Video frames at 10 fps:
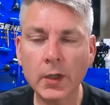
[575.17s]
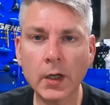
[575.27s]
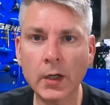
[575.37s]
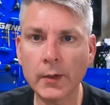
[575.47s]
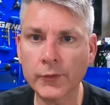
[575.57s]

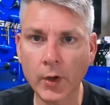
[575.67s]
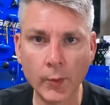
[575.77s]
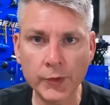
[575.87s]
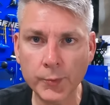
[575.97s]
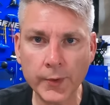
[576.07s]
It's
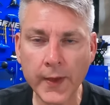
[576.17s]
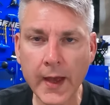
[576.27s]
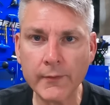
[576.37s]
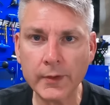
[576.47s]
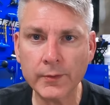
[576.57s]
always worth
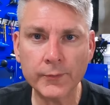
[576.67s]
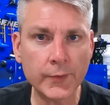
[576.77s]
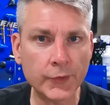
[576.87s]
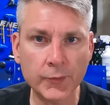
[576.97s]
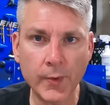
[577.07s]
having
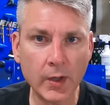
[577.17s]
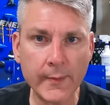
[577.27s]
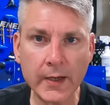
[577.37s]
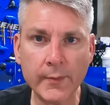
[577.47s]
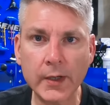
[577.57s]
for the small
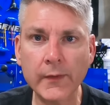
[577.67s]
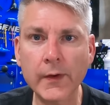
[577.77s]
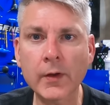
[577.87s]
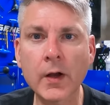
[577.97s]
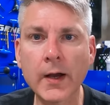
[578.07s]
amount of money
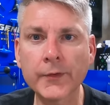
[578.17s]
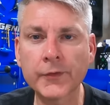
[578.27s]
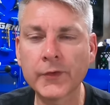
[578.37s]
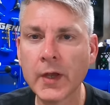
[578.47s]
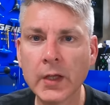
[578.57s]
that it
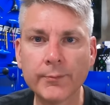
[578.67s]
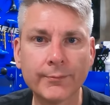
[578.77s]
costs.